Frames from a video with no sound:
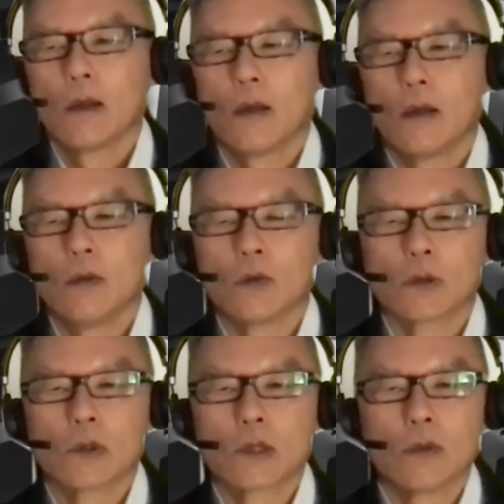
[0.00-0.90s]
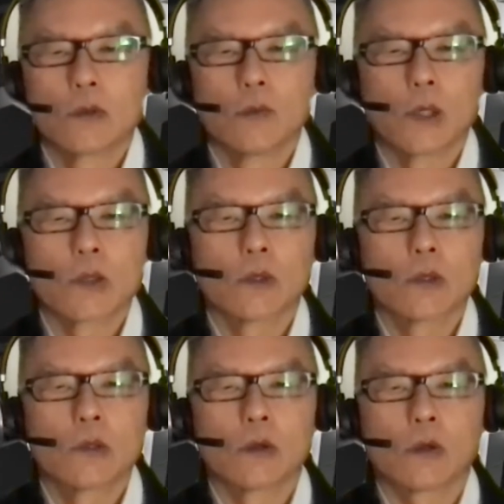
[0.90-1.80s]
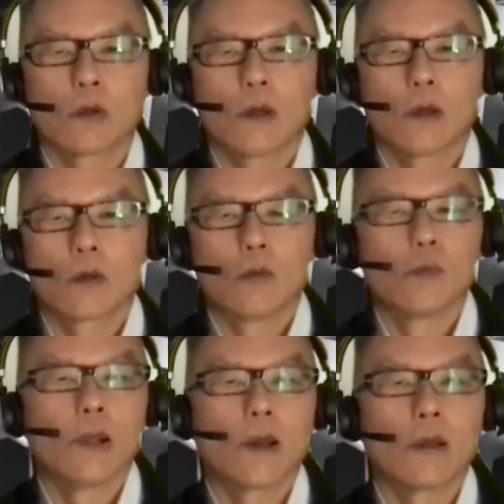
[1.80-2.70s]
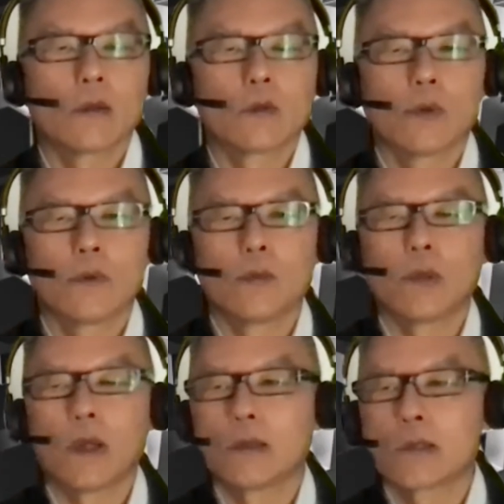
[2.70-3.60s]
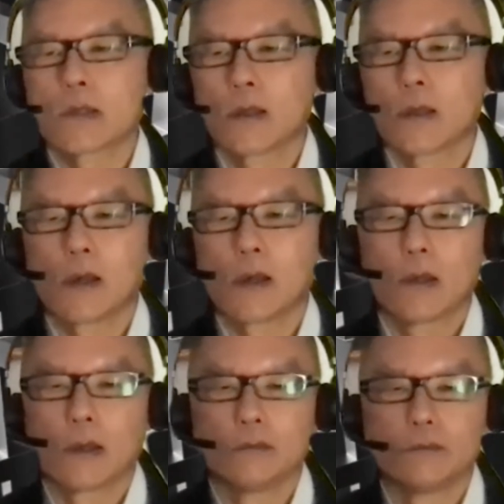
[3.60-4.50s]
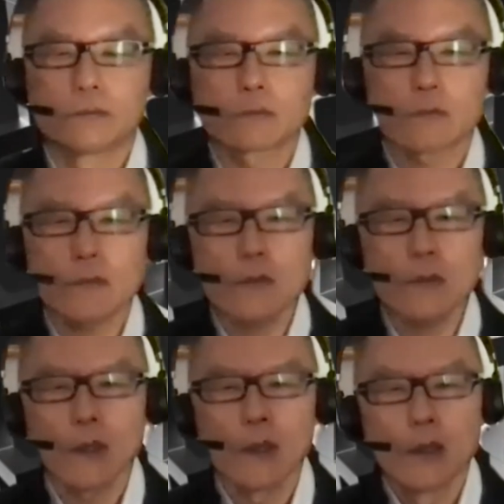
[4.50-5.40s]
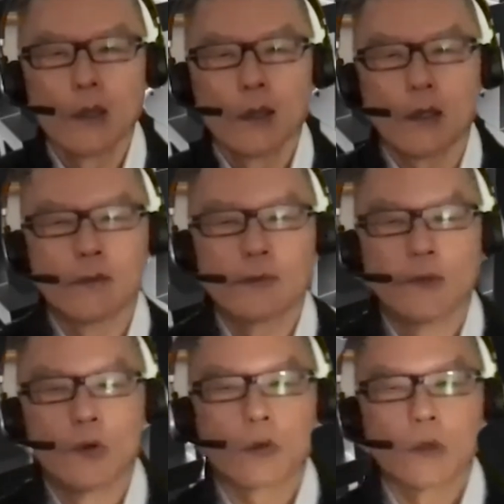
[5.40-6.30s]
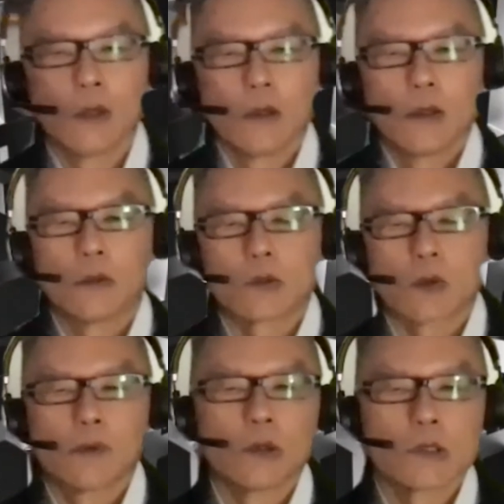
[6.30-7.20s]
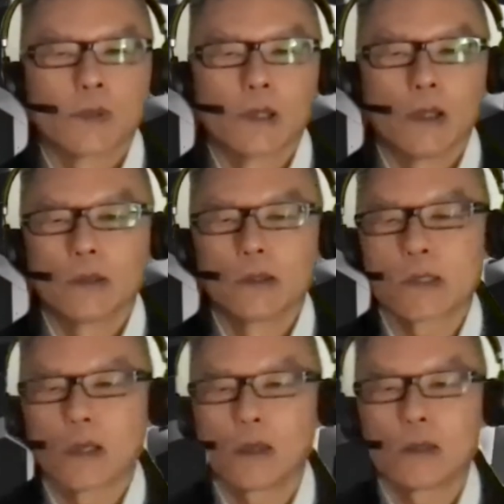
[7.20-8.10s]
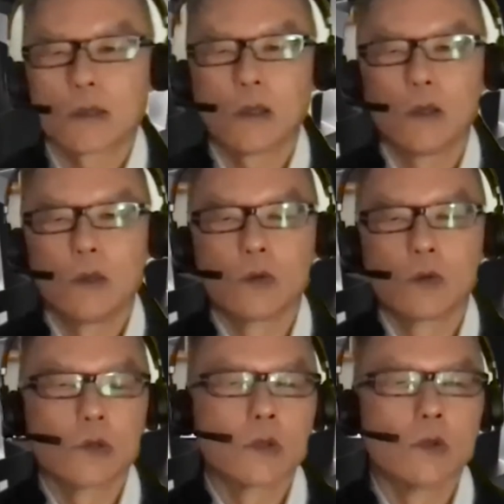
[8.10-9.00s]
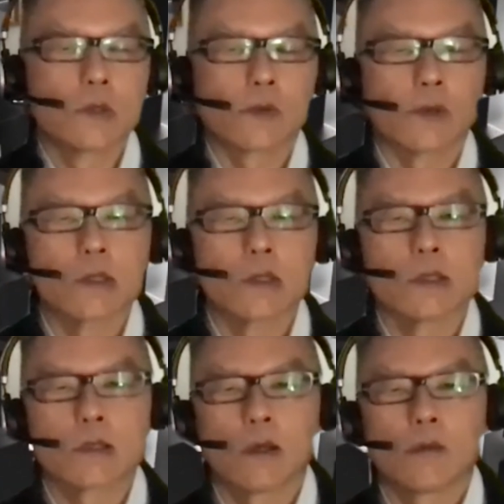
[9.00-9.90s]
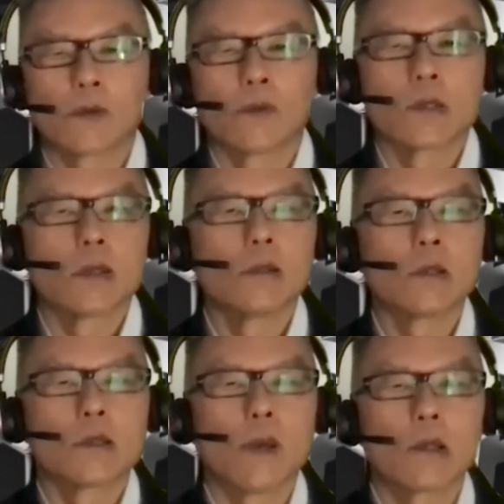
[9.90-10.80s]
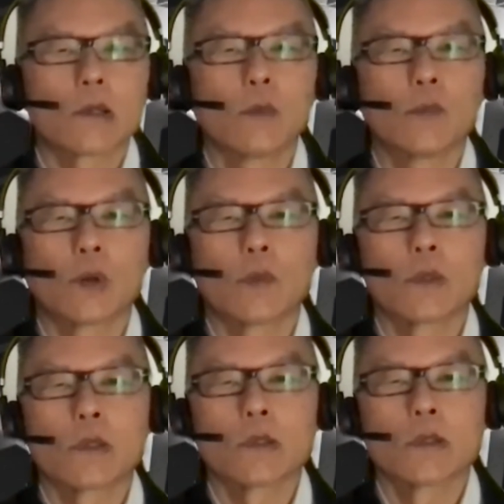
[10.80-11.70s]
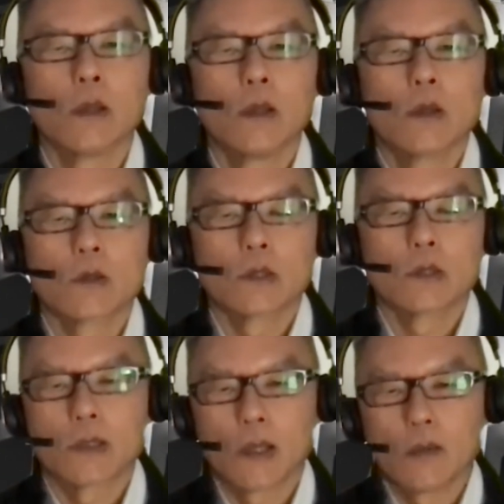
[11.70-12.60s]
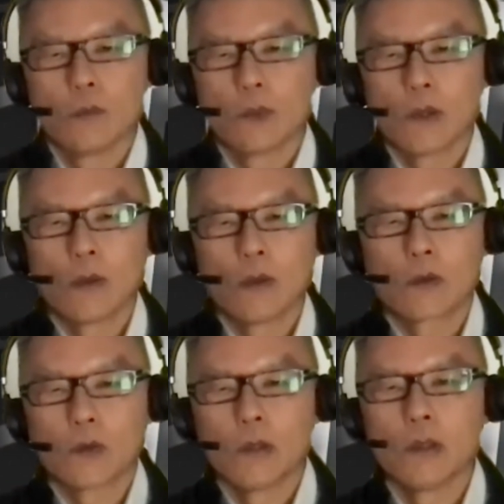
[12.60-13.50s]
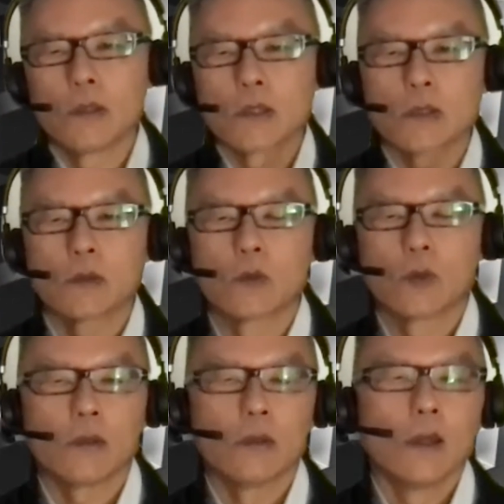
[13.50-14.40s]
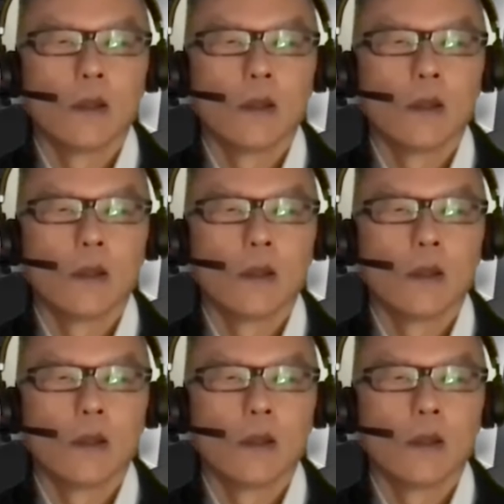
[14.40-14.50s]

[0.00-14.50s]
in order then to make sure that you're compliant with the brand's guideline. And for the travel hospitality side, you could also use it, for instance, for facilities management purposes. So the same 3D digital twin